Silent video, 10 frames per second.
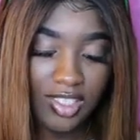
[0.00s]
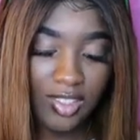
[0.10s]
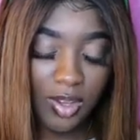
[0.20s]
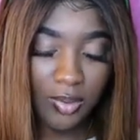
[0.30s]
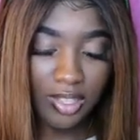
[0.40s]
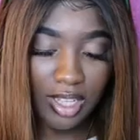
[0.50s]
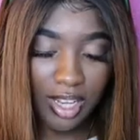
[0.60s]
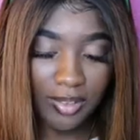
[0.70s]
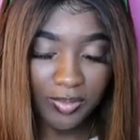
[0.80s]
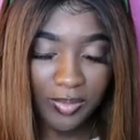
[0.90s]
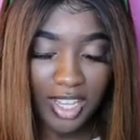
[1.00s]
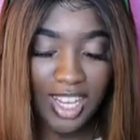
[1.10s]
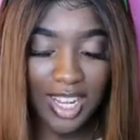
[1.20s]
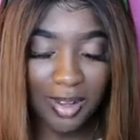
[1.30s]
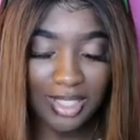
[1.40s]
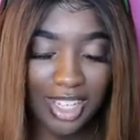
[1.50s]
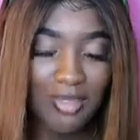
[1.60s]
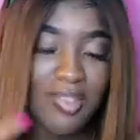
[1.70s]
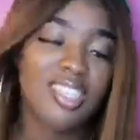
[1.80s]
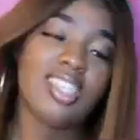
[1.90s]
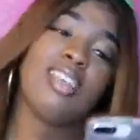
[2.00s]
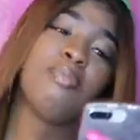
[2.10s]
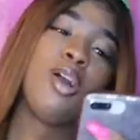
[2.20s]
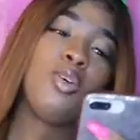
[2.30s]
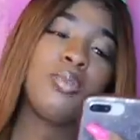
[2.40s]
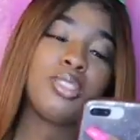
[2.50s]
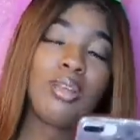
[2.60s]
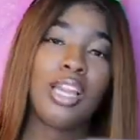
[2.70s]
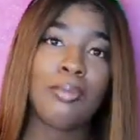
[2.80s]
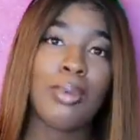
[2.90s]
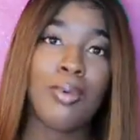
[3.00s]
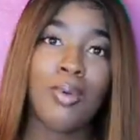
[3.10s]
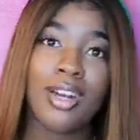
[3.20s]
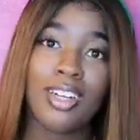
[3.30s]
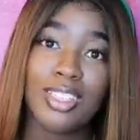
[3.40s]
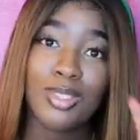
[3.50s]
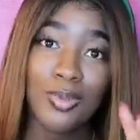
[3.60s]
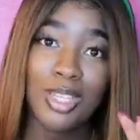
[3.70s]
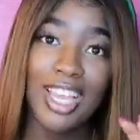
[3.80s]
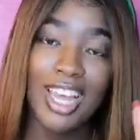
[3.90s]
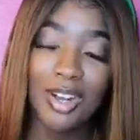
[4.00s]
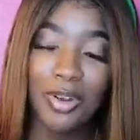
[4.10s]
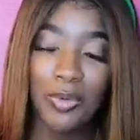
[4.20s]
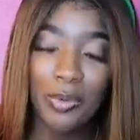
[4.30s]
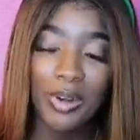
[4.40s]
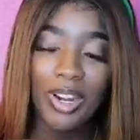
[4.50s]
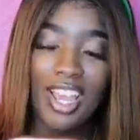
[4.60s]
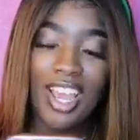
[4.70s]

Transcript: So he was like, he ended up texting me. He said my Uber smelled like mop water. And this is when he got in the Uber.